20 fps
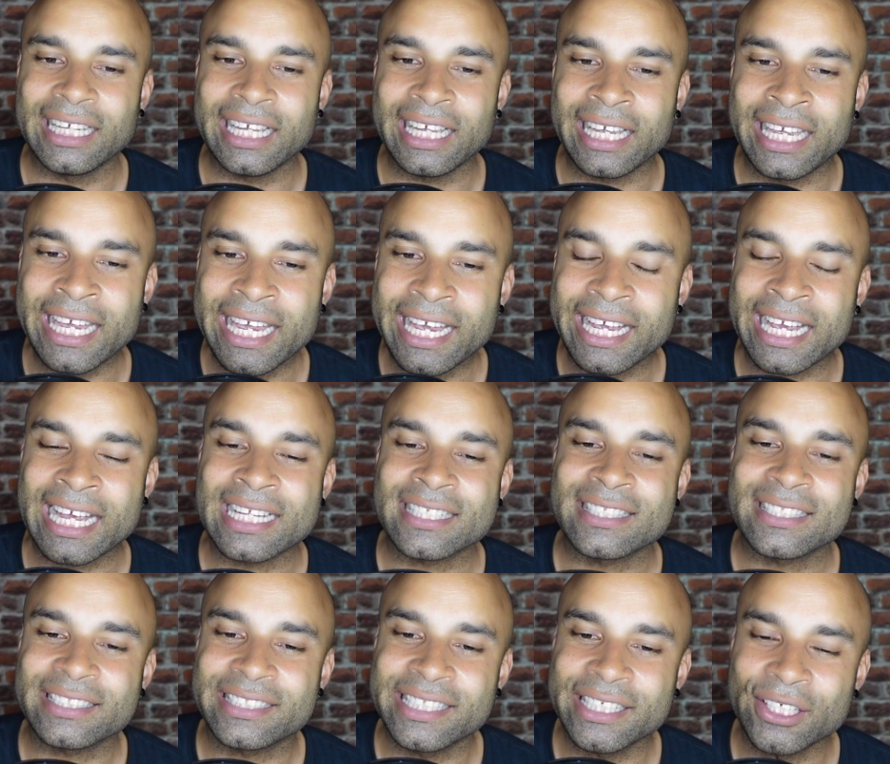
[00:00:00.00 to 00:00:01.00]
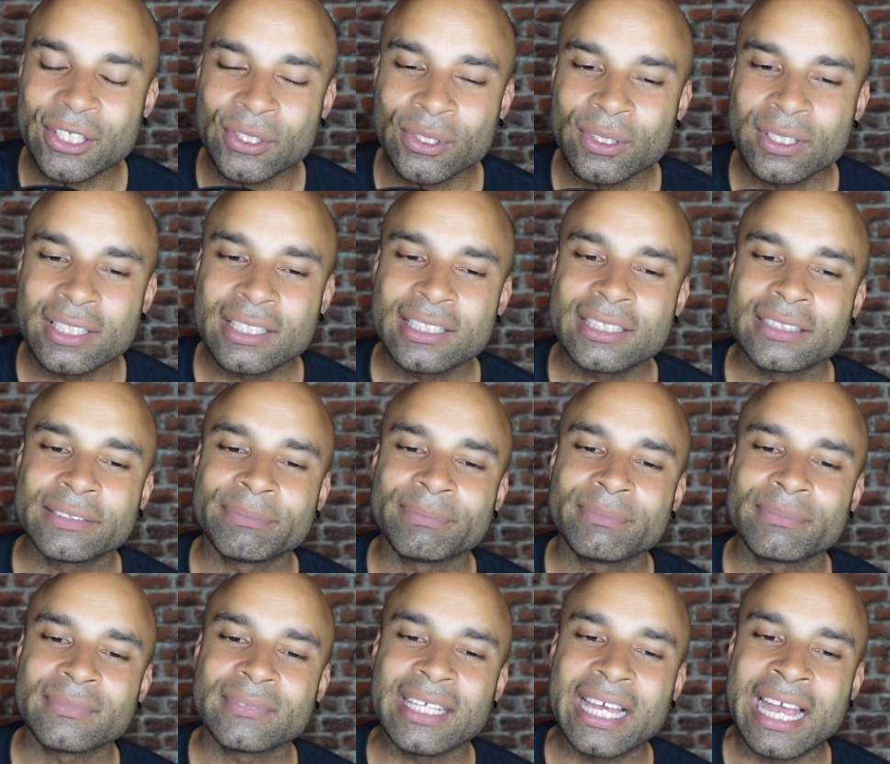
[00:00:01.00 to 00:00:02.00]
He can still
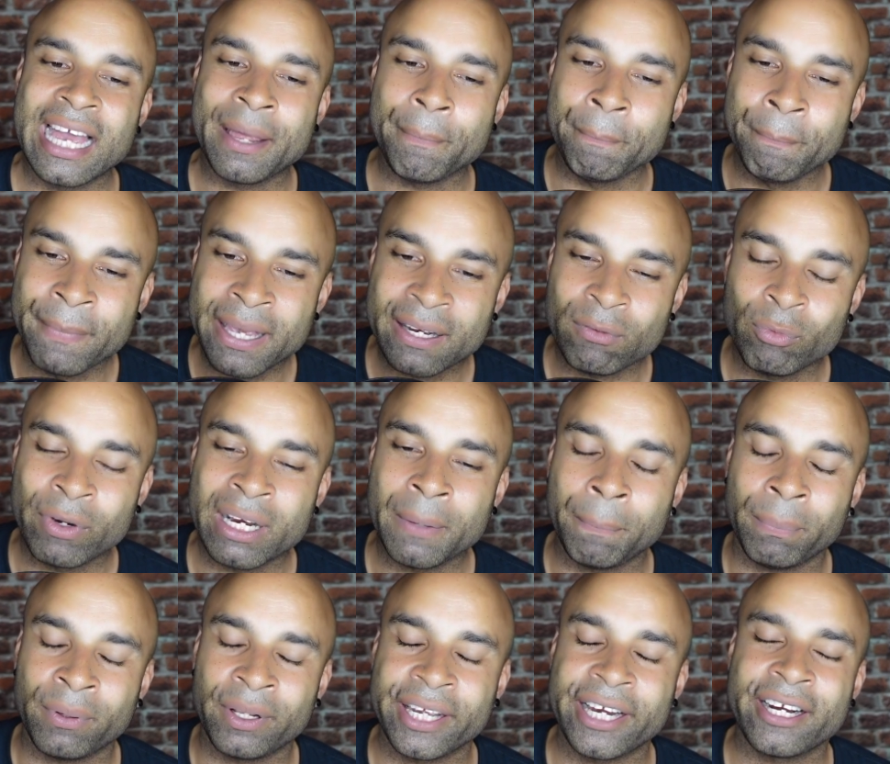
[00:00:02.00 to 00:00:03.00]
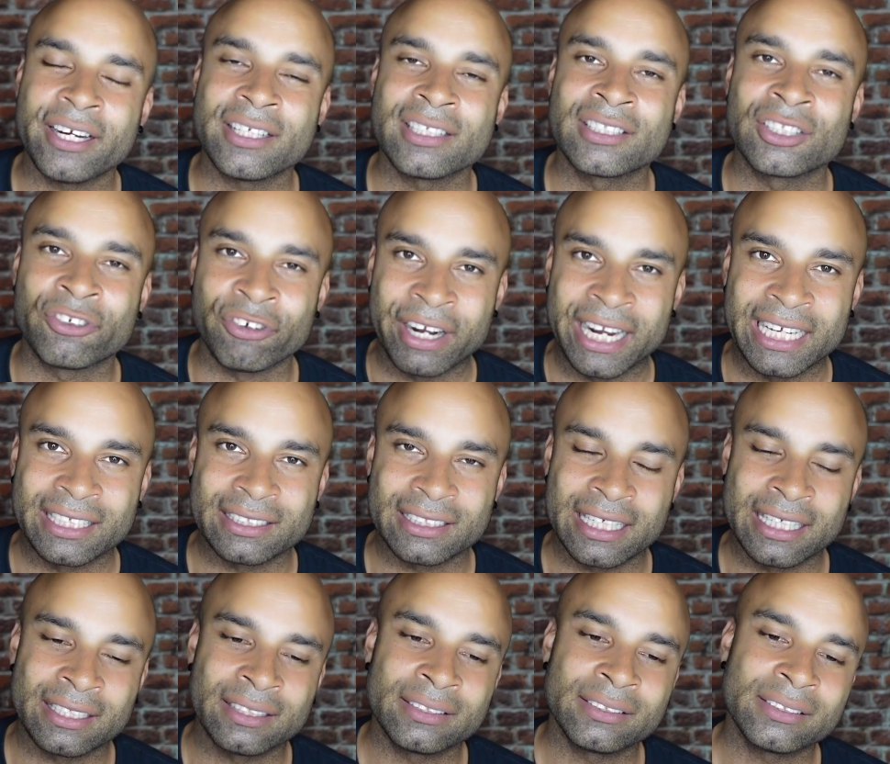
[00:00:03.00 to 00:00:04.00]
admit when a player is great,
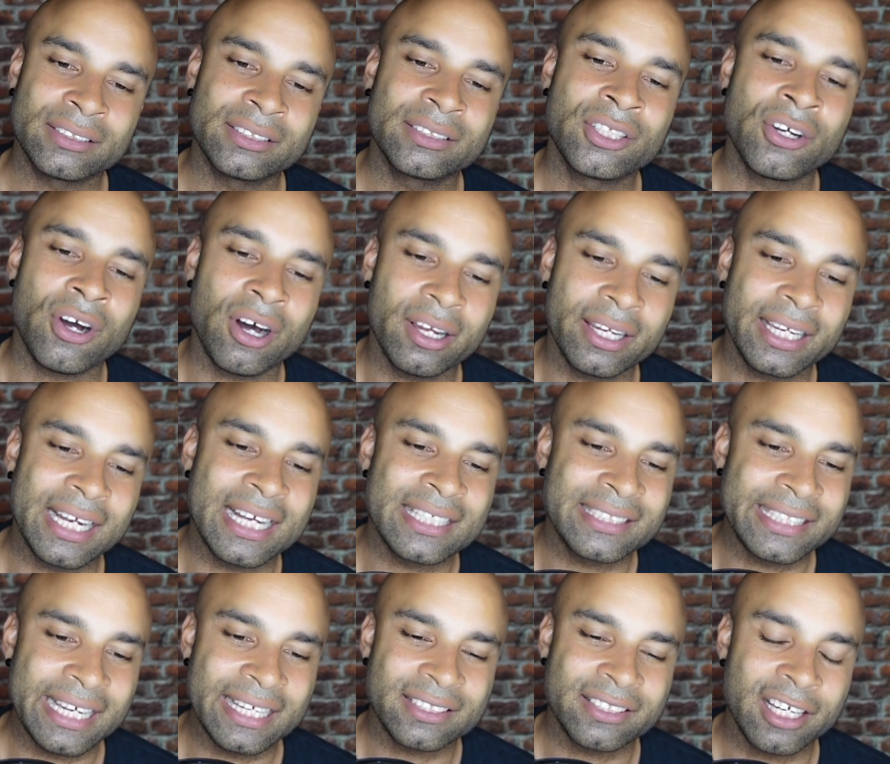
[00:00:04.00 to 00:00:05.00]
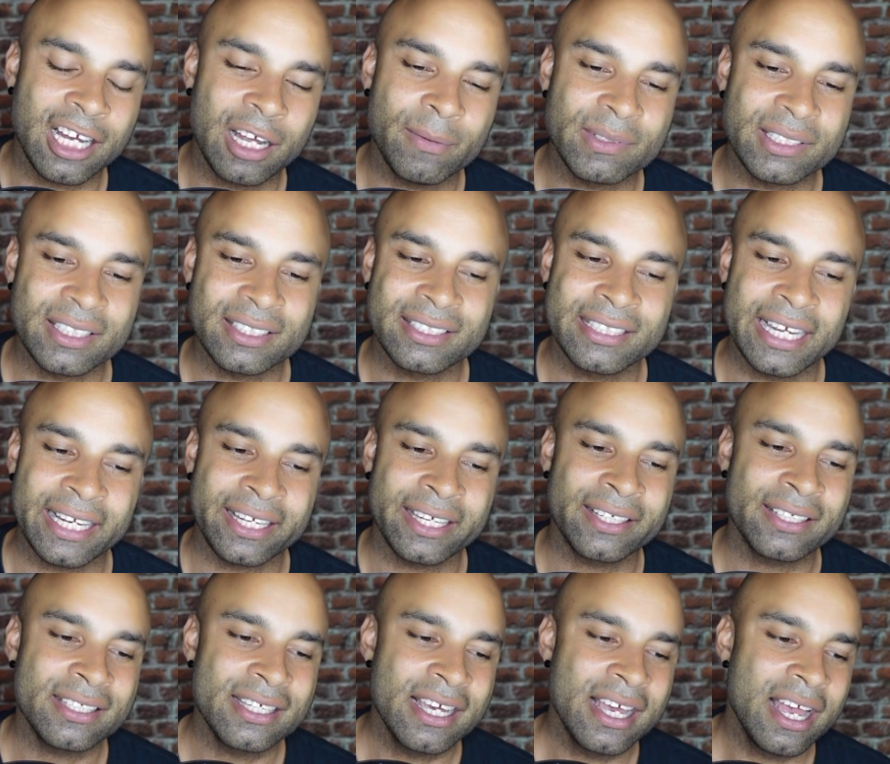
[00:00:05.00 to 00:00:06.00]
and calling Isiah Thomas the
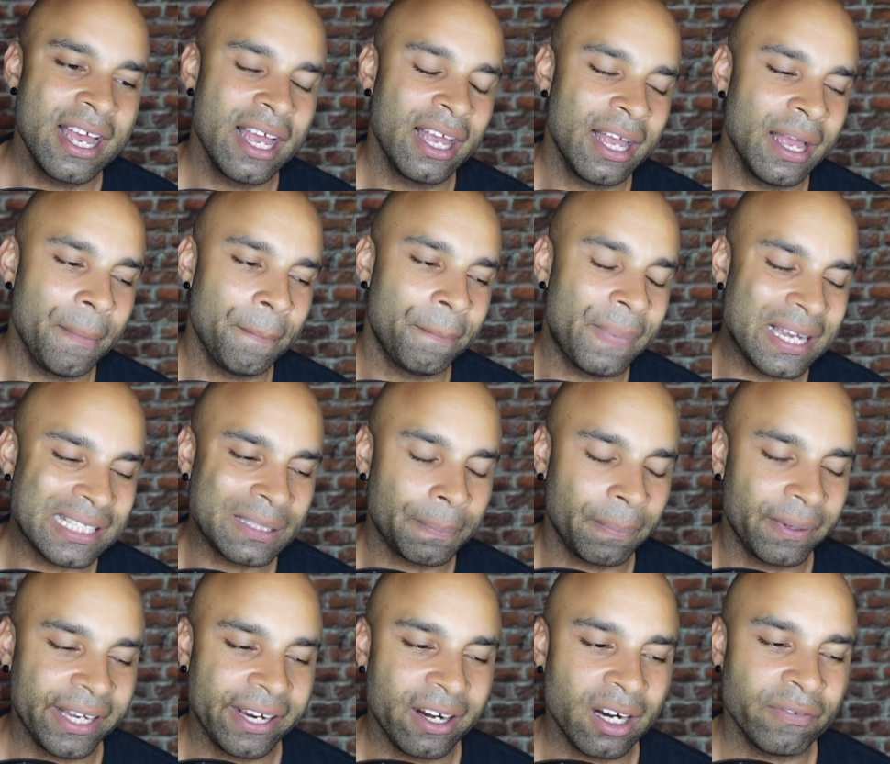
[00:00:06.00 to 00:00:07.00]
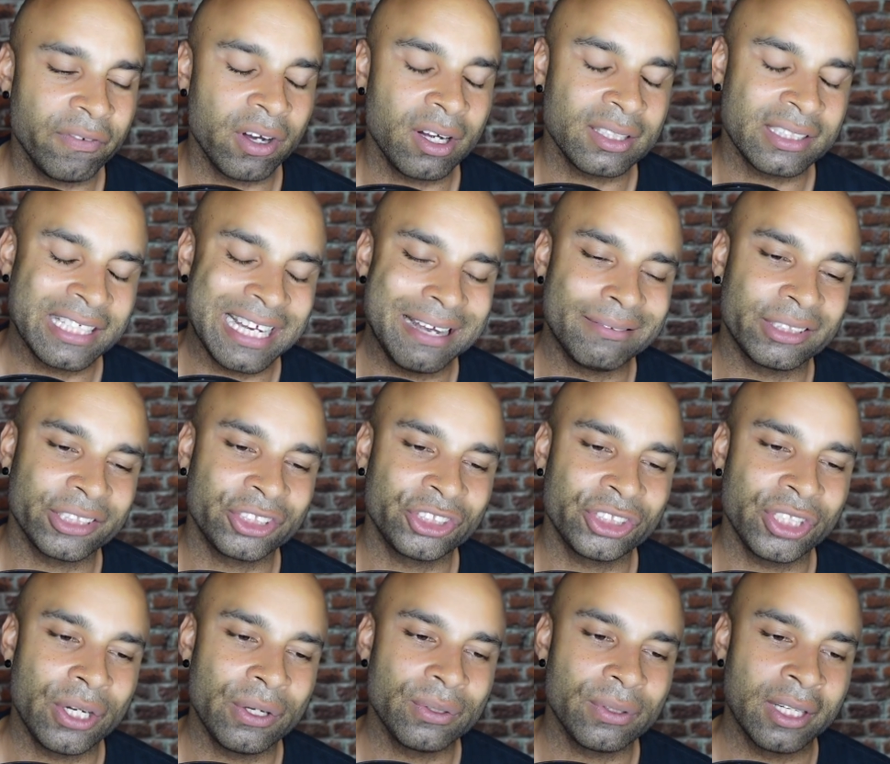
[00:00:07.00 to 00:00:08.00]
second best player of all time
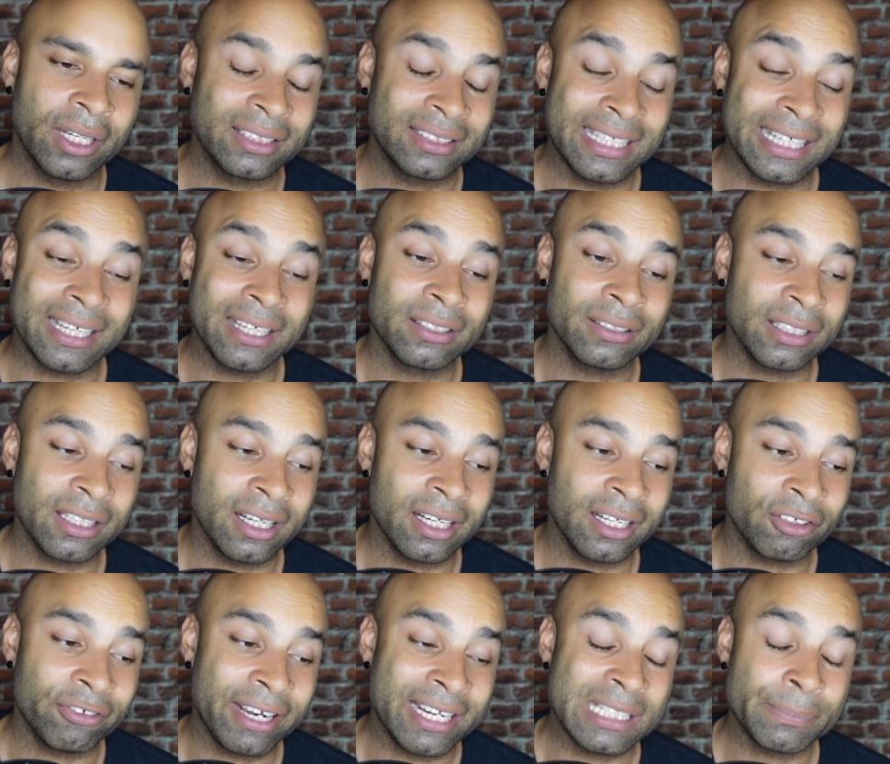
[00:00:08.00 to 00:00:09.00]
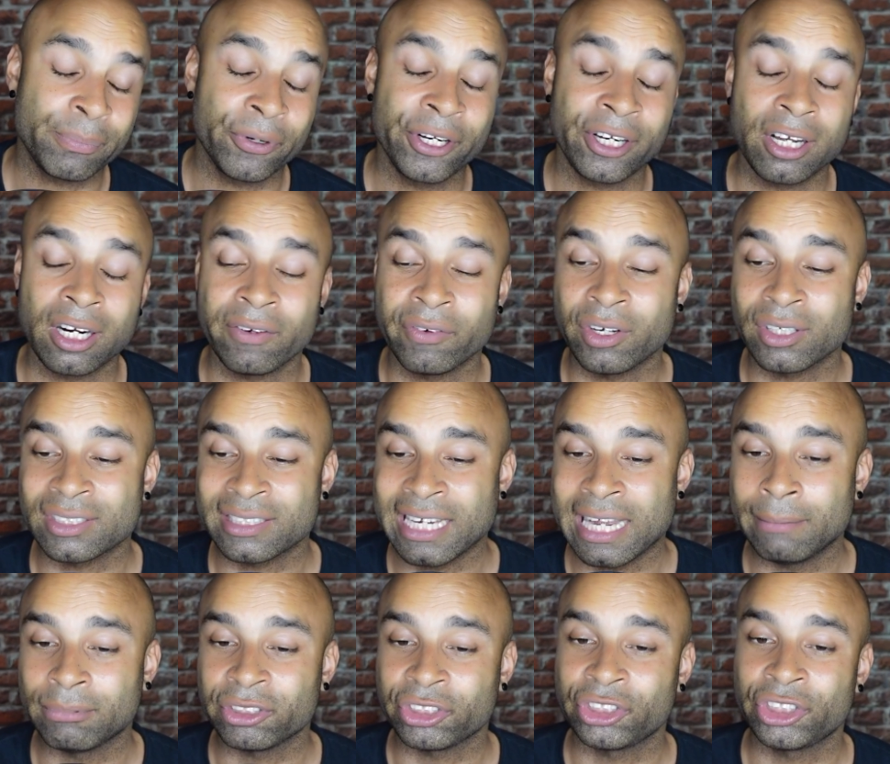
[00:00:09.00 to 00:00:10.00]
greatest point guard of all
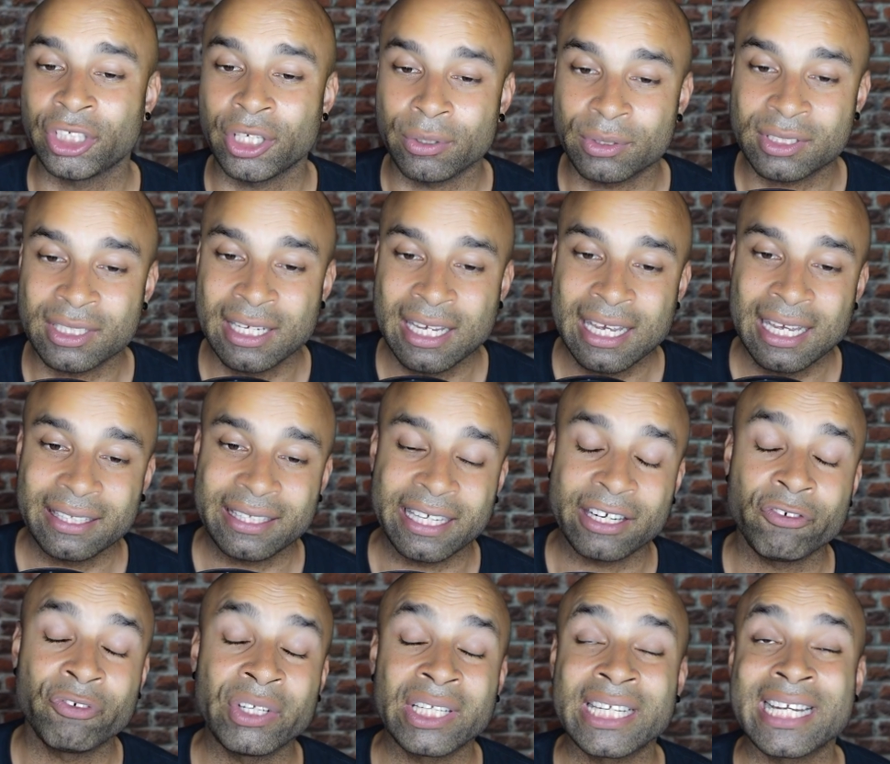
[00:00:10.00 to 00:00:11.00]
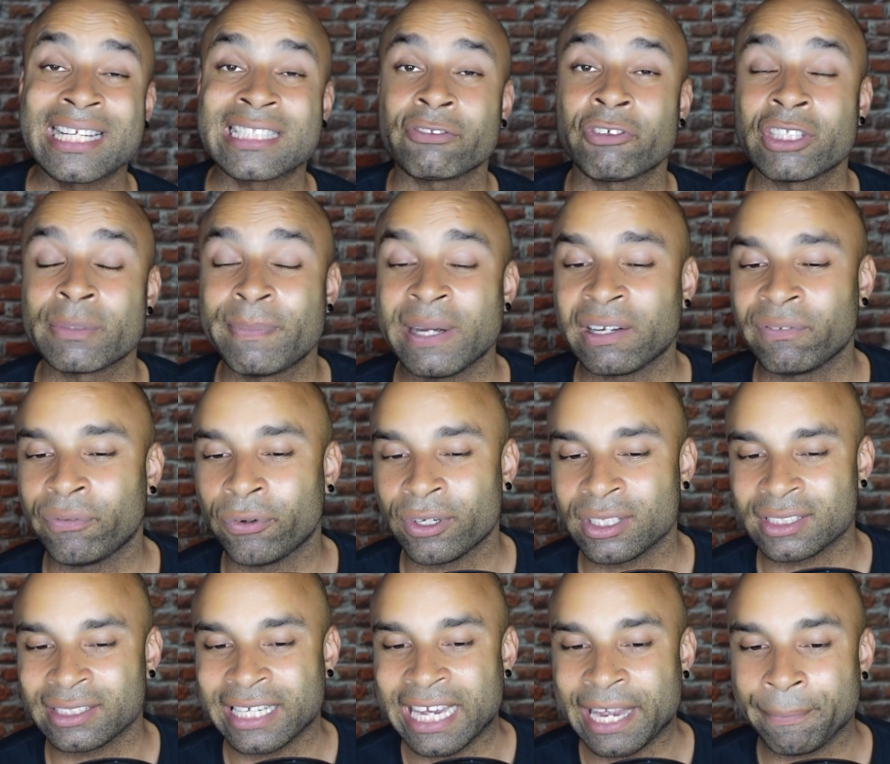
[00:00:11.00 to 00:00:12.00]
time just shows that he really has respect
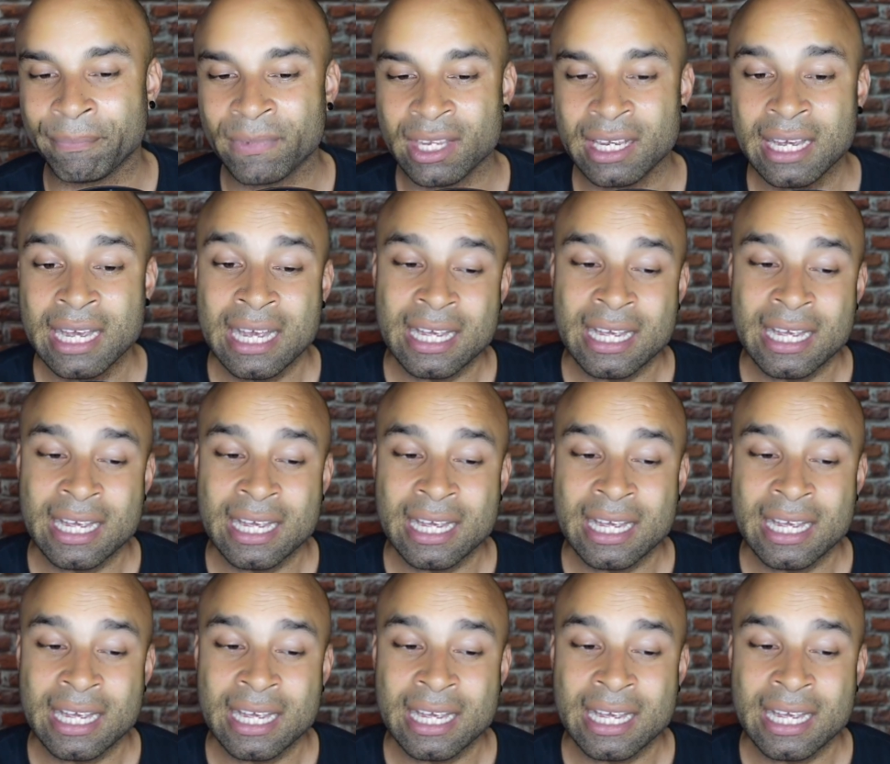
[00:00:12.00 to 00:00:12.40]
for his game.